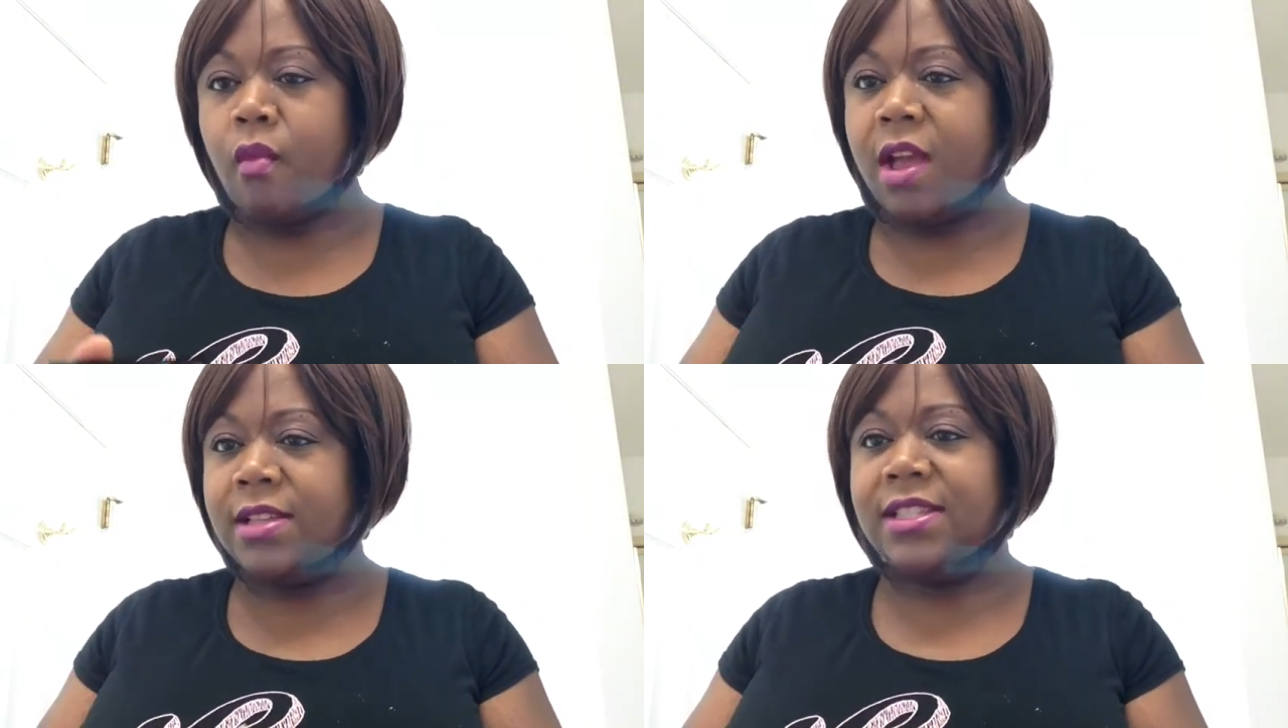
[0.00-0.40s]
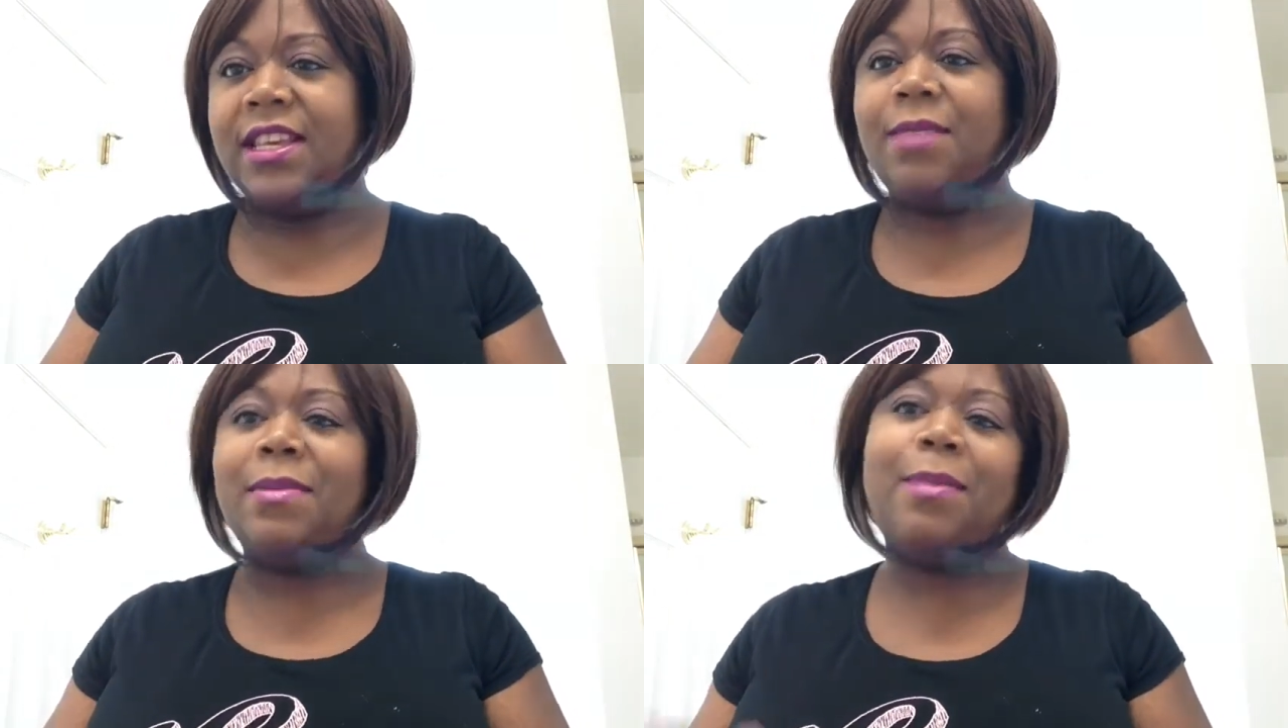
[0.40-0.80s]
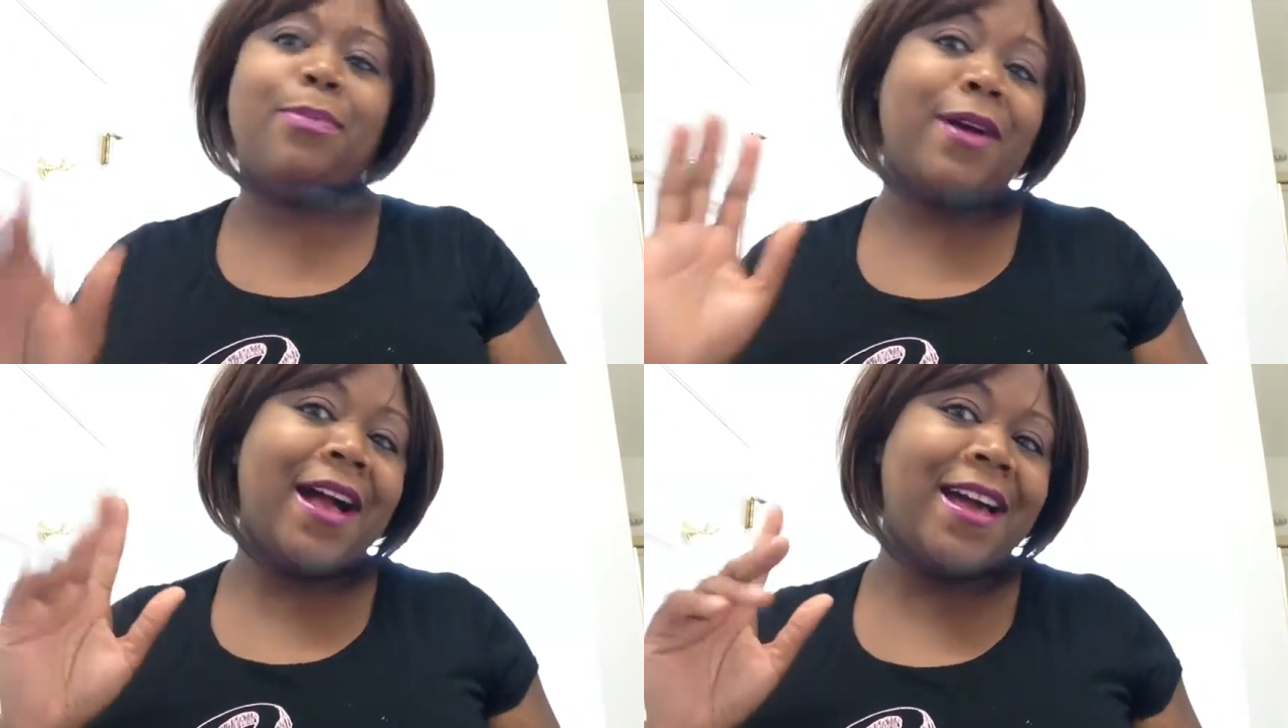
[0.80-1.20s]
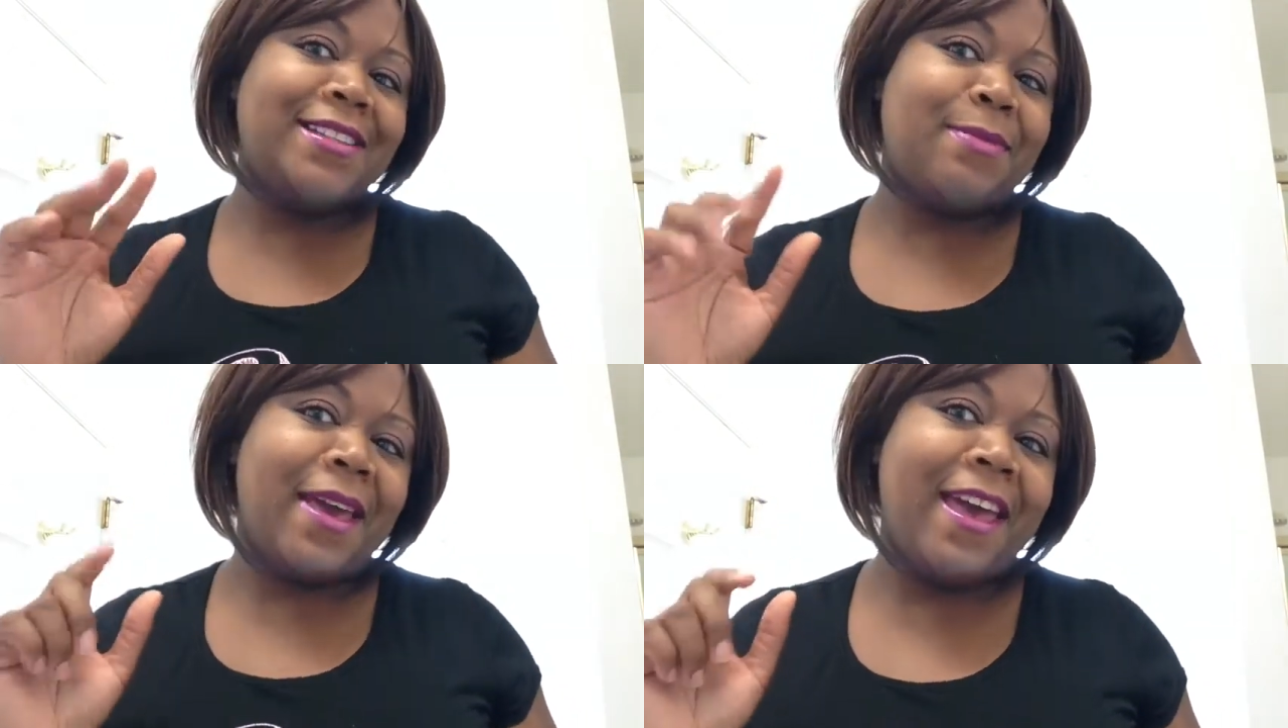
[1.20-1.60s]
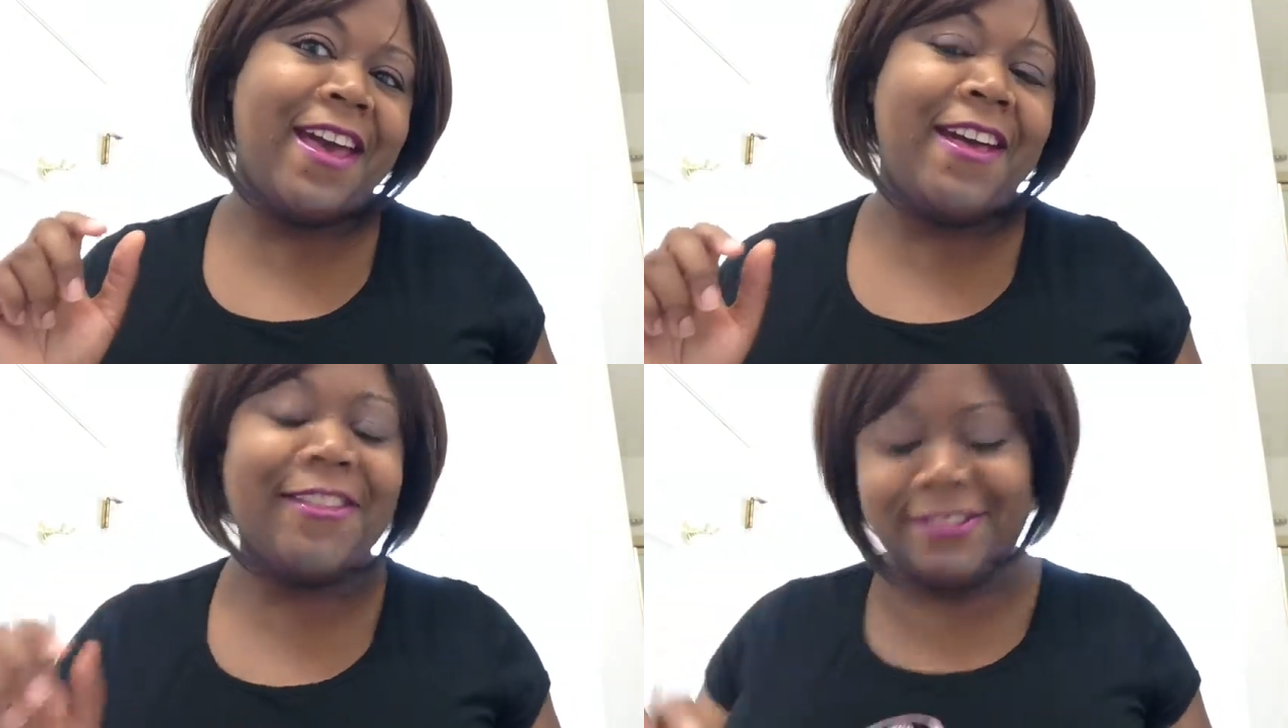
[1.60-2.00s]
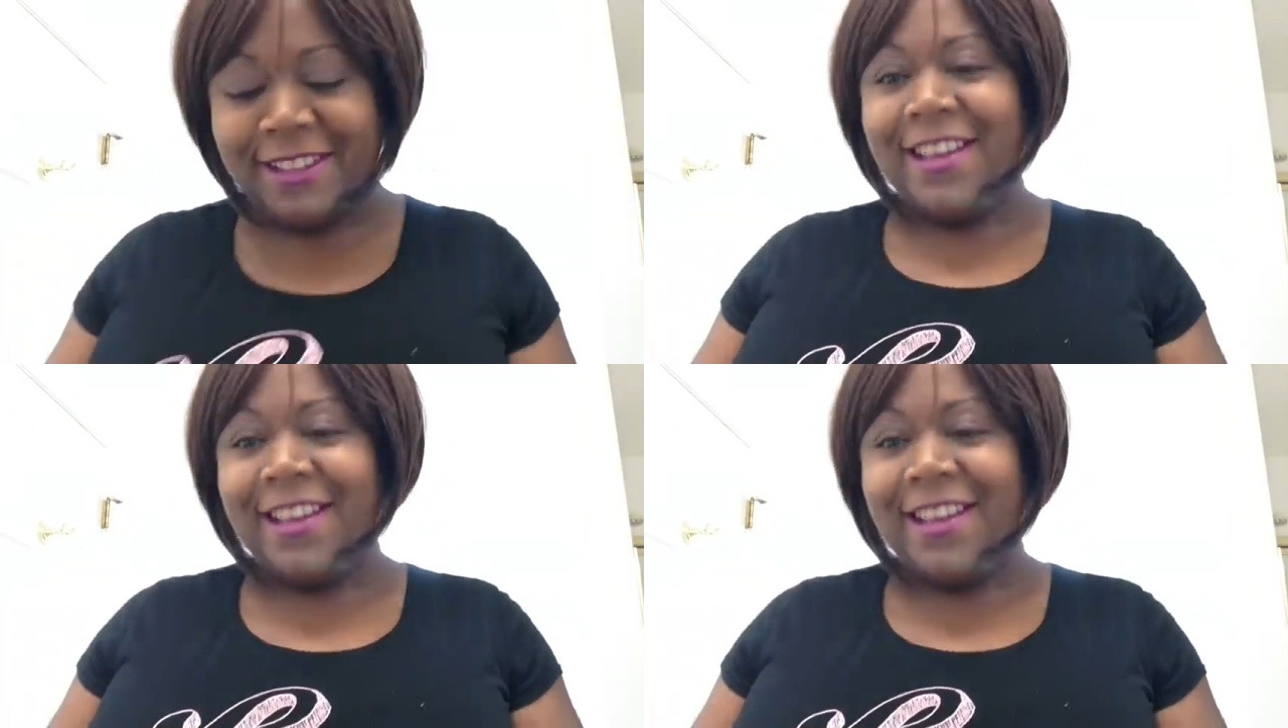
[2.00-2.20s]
And send my prize mail.